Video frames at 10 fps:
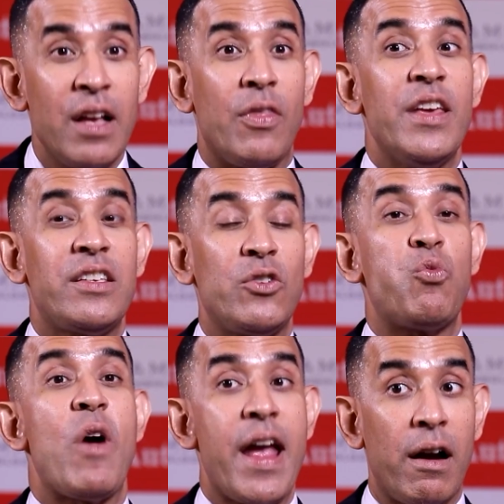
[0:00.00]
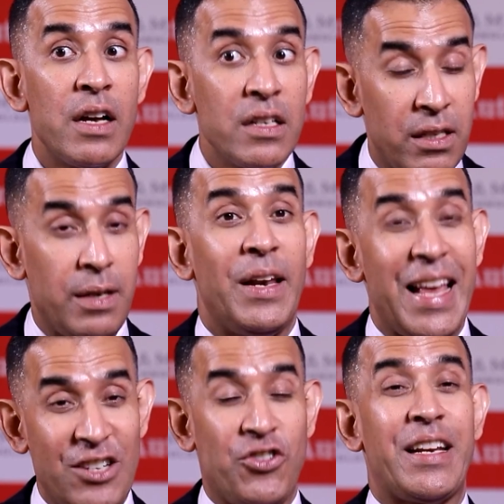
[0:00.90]
This is where
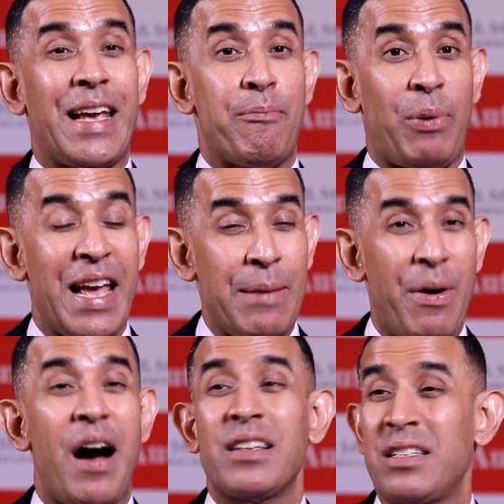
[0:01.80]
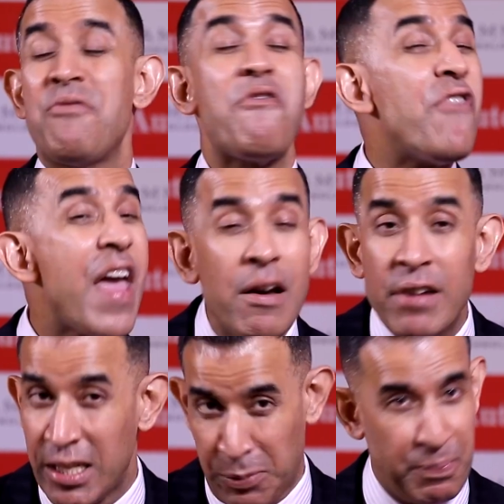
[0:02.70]
simulation can play parts in
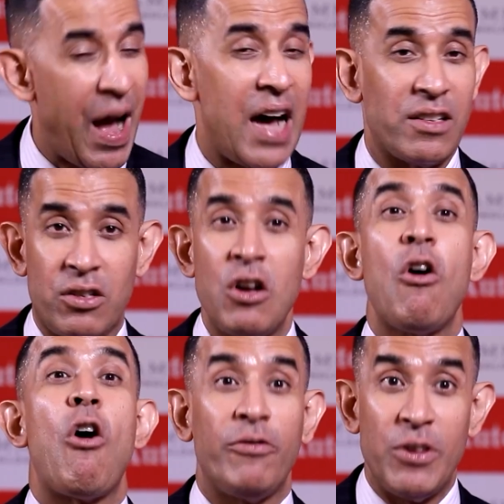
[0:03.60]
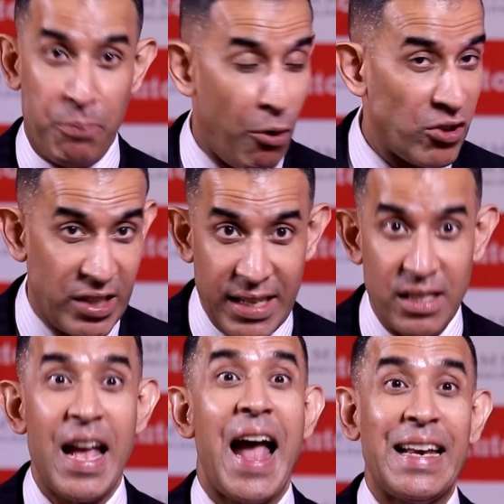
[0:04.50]
various parts of the process,
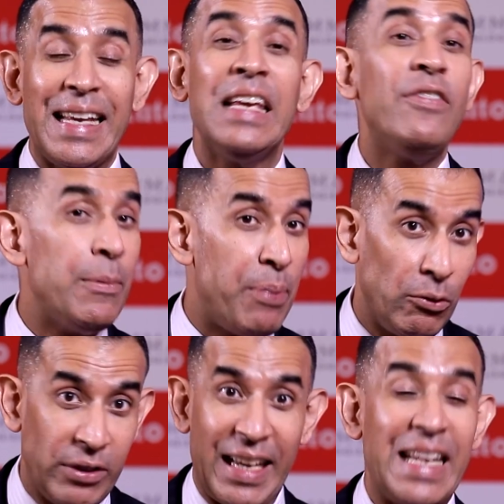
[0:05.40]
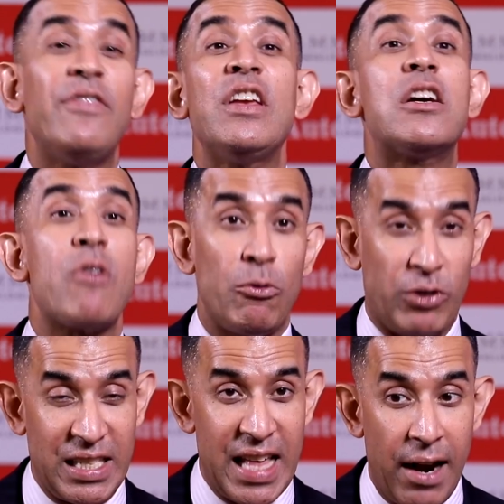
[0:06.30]
and EV building and EV growth
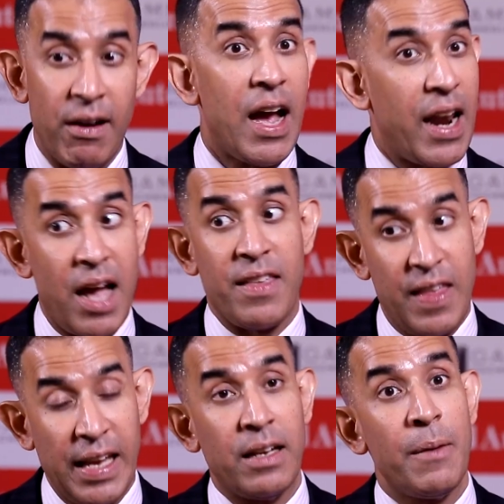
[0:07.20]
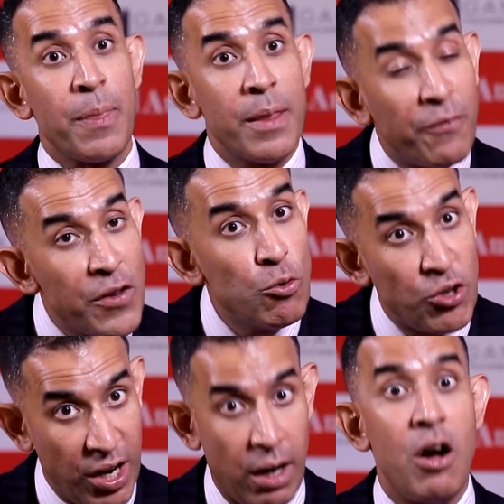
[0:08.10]
is there. And I think the
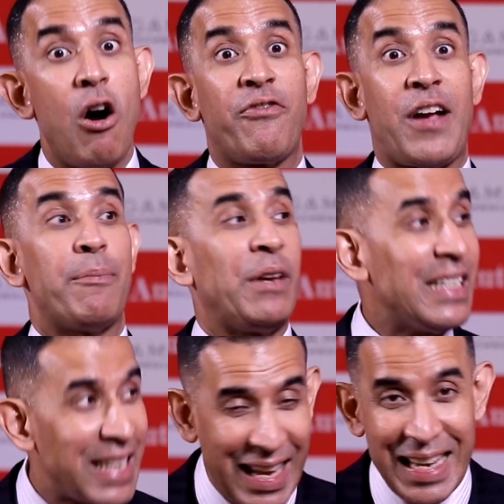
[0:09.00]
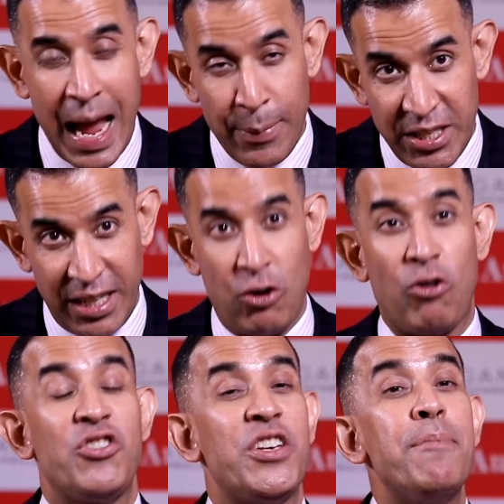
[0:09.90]
future of companies like Gamma
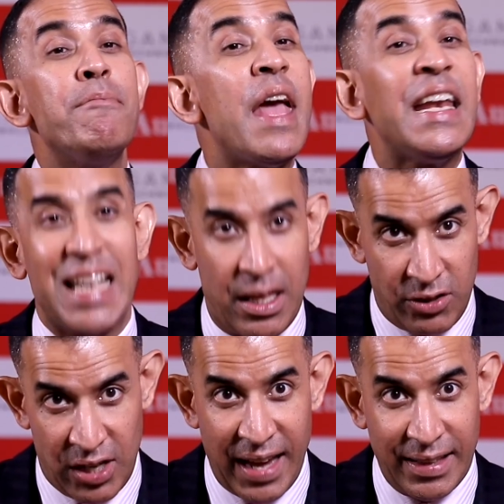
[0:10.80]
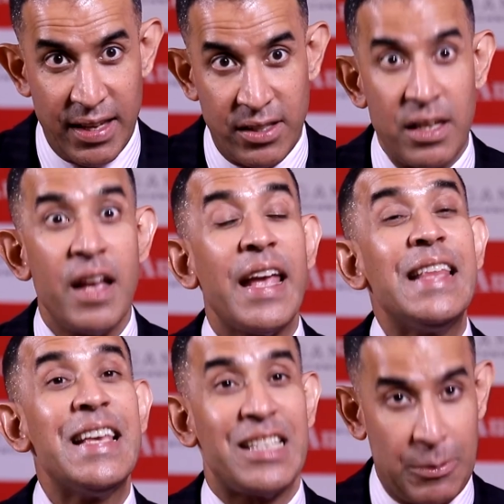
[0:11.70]
Technology and many others like this in
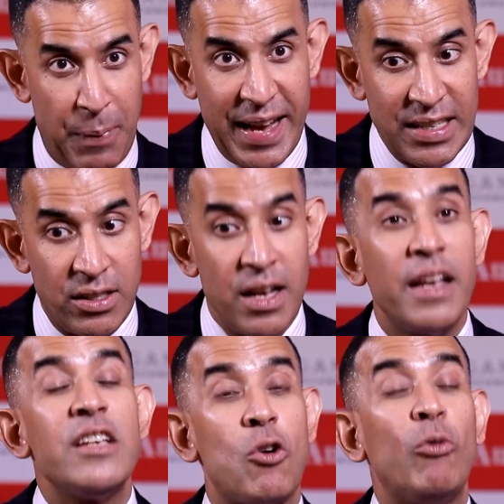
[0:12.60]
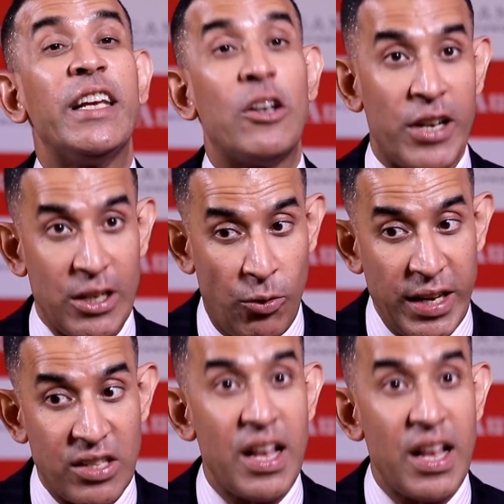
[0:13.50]
this space is only going to increase.